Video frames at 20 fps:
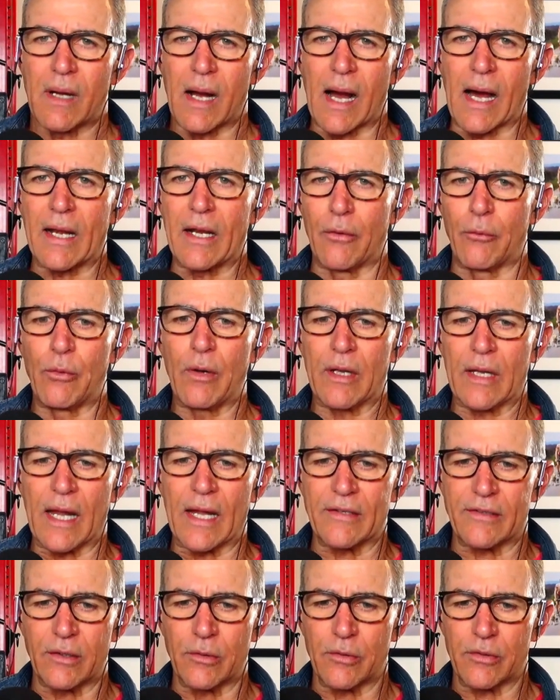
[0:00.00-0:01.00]
I didn't
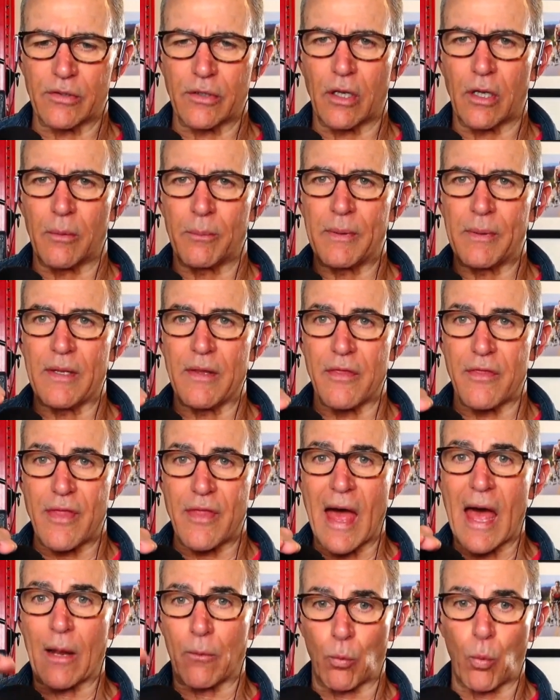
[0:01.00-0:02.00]
realize it was going to be
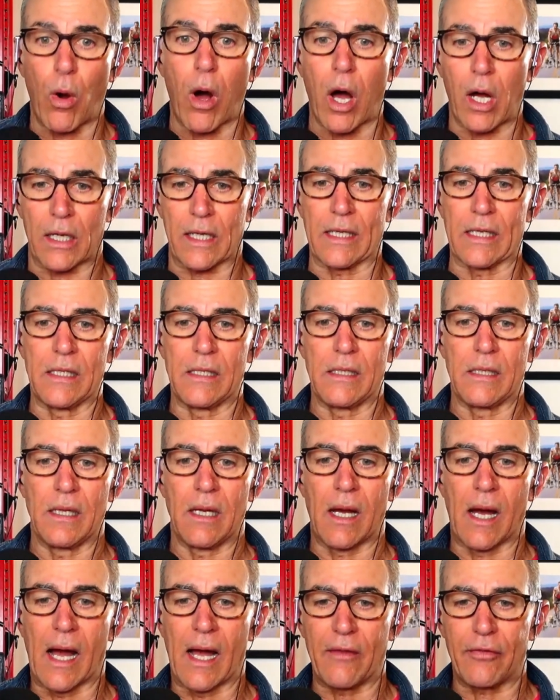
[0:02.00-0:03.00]
that wonky.
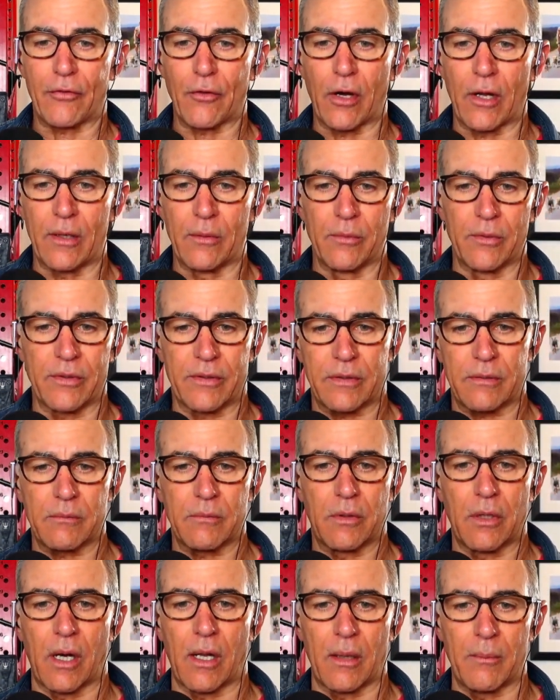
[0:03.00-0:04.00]
I thought yeah. it
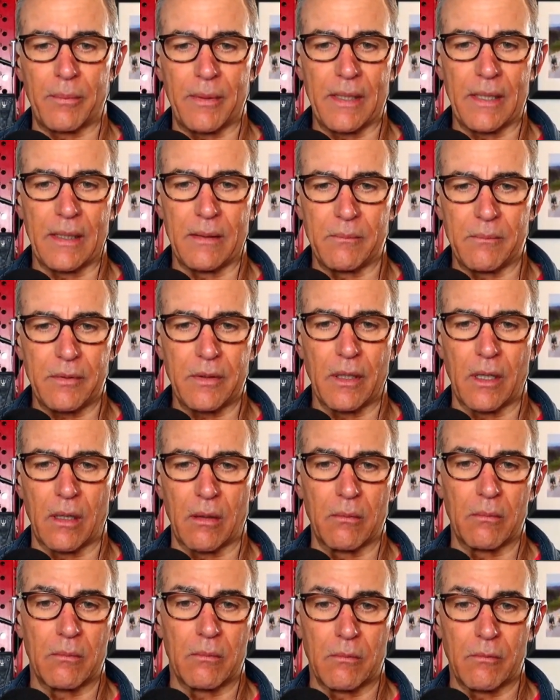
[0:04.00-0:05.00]
was going to be, you
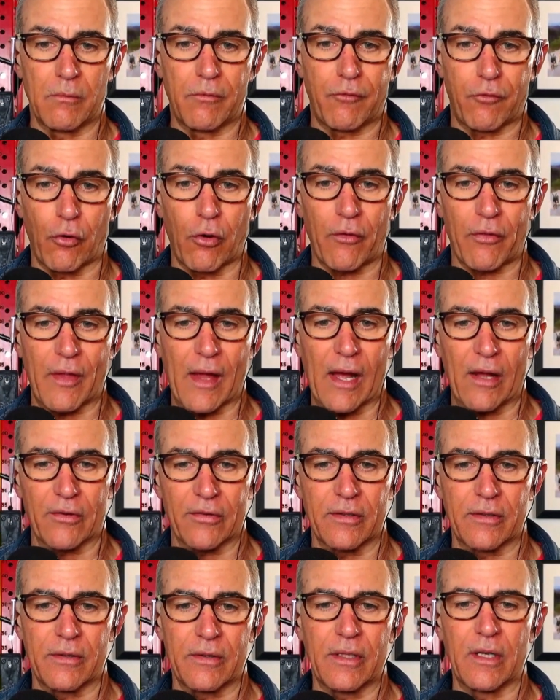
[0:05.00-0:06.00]
know, four
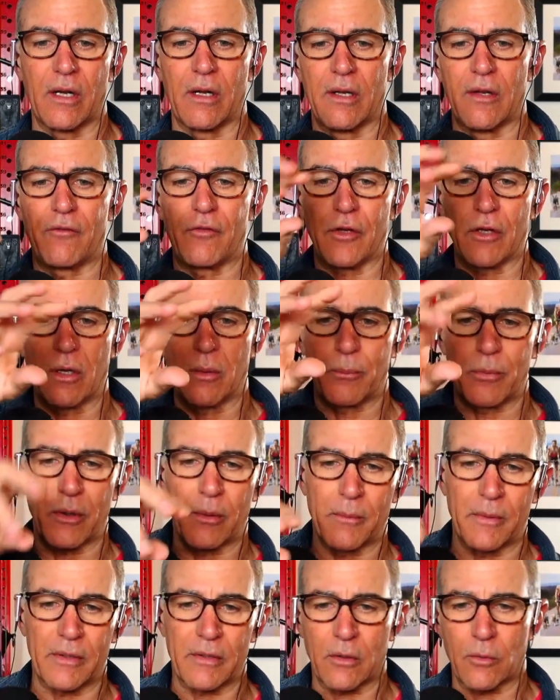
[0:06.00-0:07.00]
thousand, you know, if you're going to put
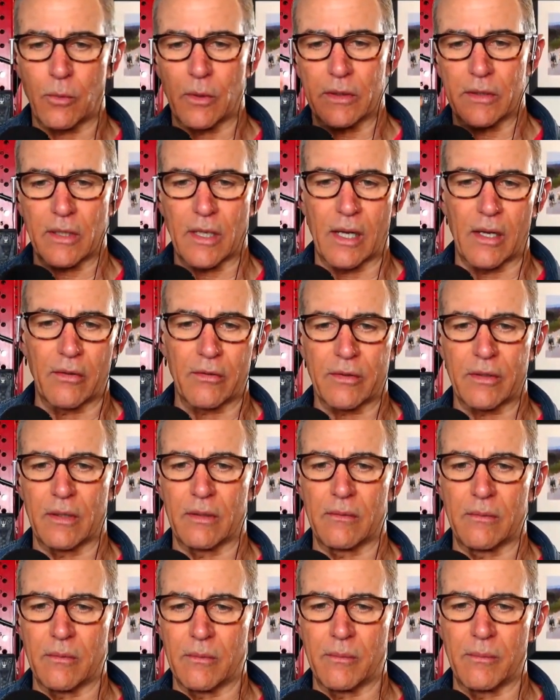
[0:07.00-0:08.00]
them in quintiles,
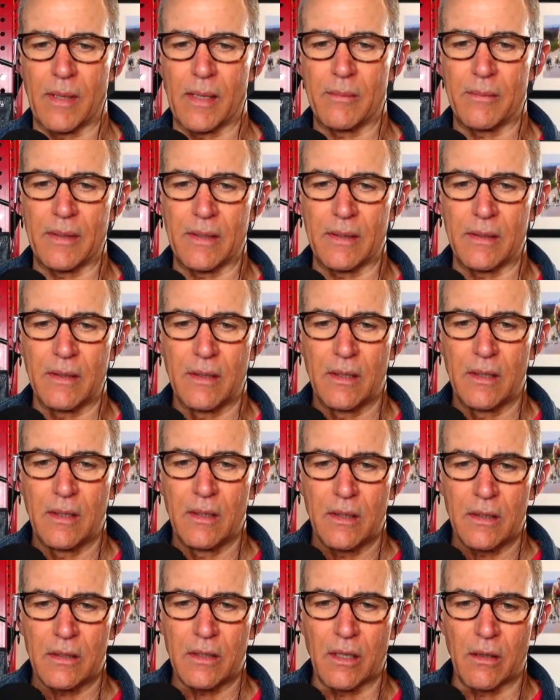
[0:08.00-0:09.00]
and maybe yeah,
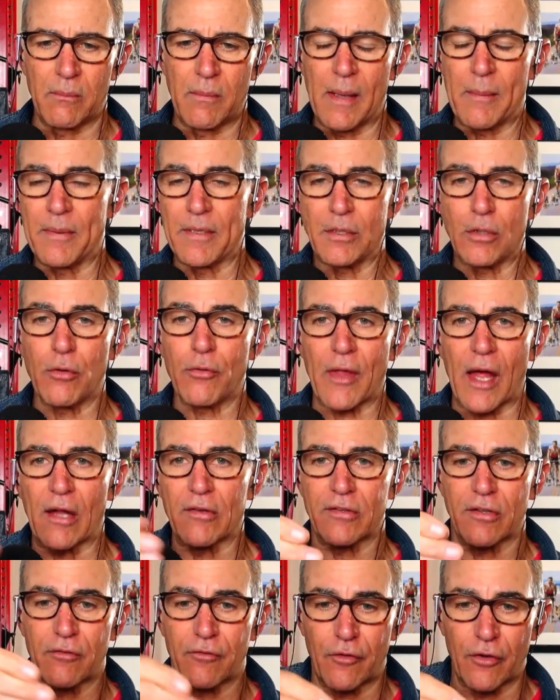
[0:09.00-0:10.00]
yeah. maybe two
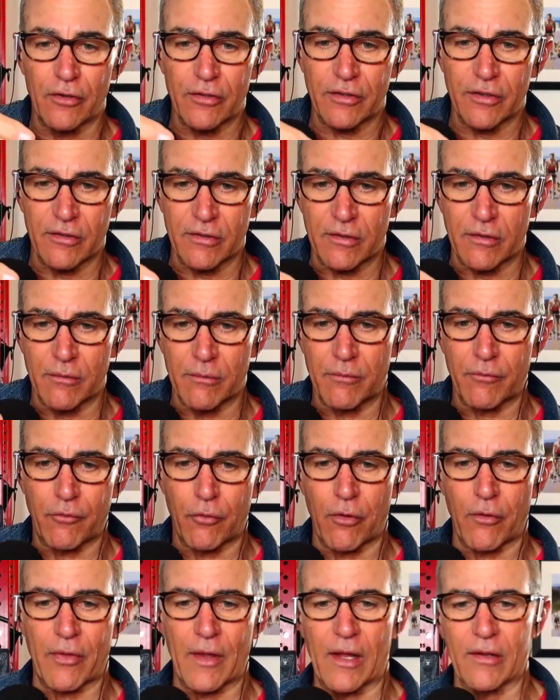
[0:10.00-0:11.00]
thousand versus the
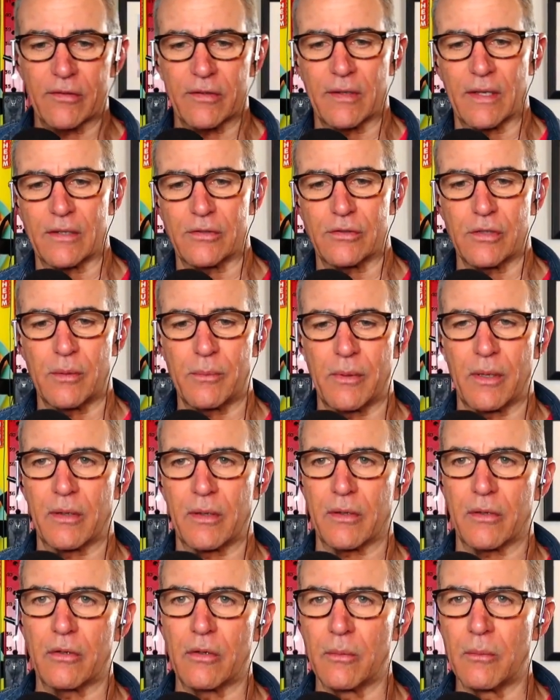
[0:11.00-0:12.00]
four thousand that should have been in
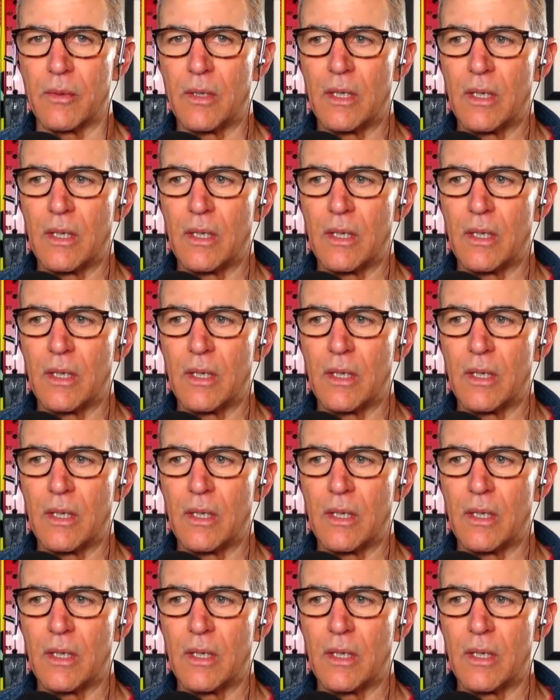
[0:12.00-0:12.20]
the group.